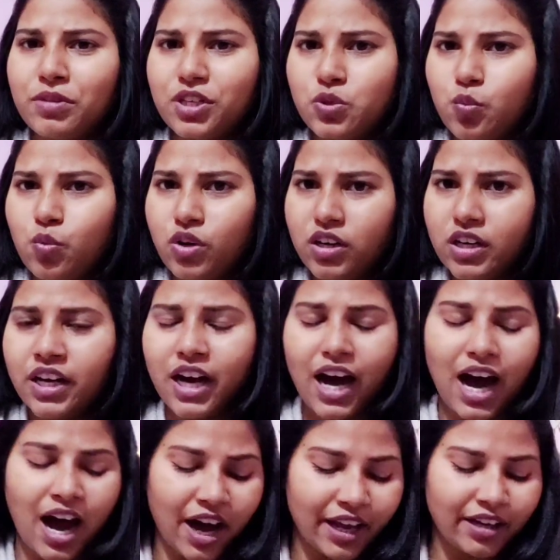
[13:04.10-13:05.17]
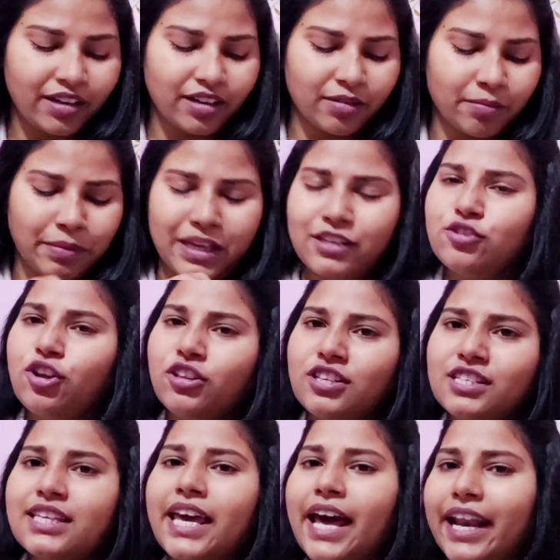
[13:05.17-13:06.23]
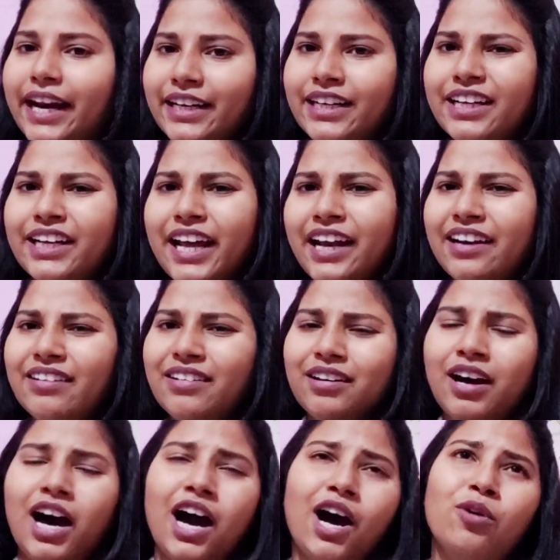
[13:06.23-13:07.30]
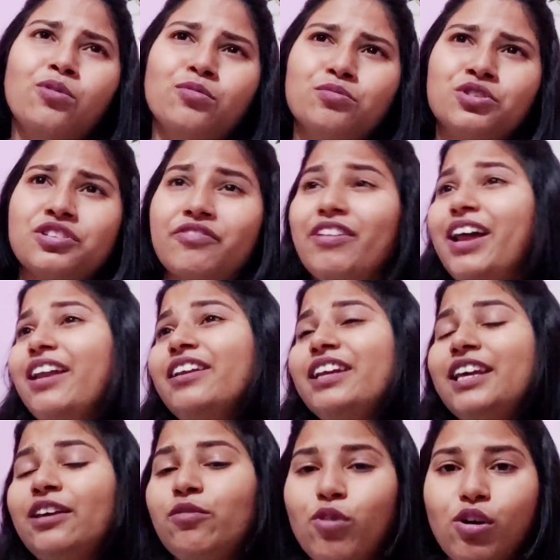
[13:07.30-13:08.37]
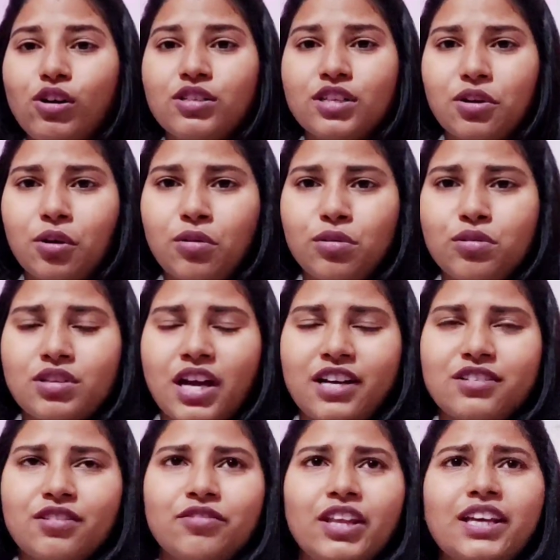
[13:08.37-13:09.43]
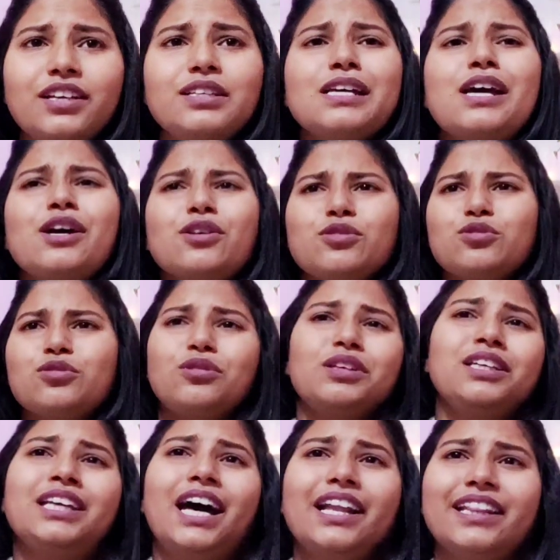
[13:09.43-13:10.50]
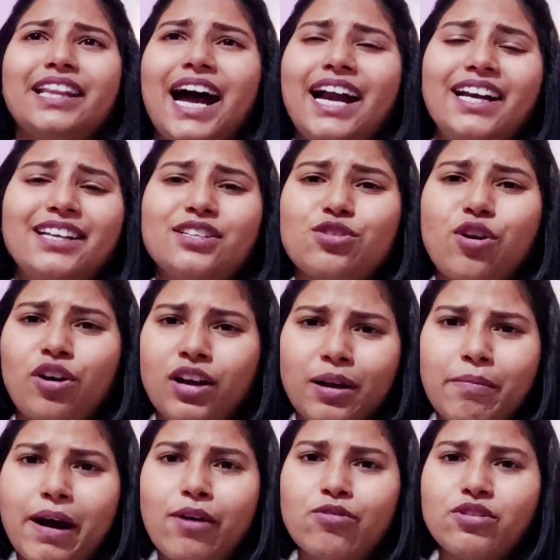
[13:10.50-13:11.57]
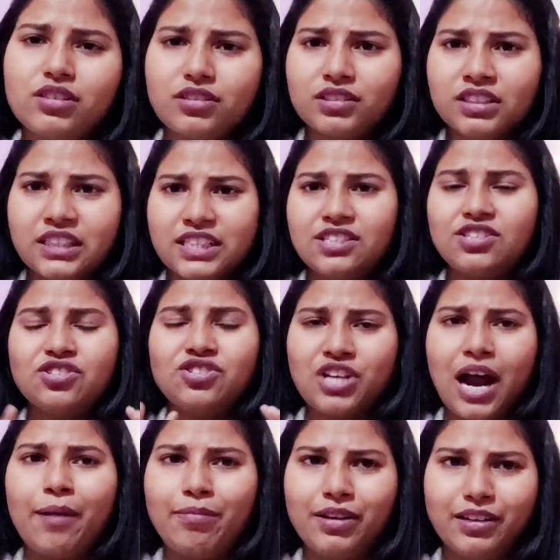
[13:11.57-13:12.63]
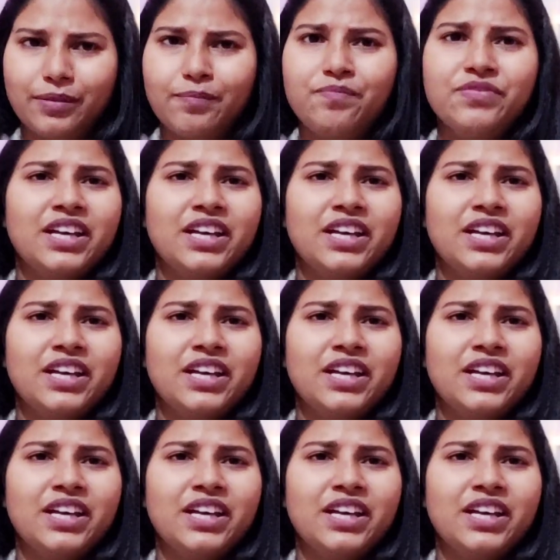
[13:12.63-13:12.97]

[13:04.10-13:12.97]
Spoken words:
this work are based on this character and how chivalric he was and all those kinds of things. So yeah, that is all about this chapter.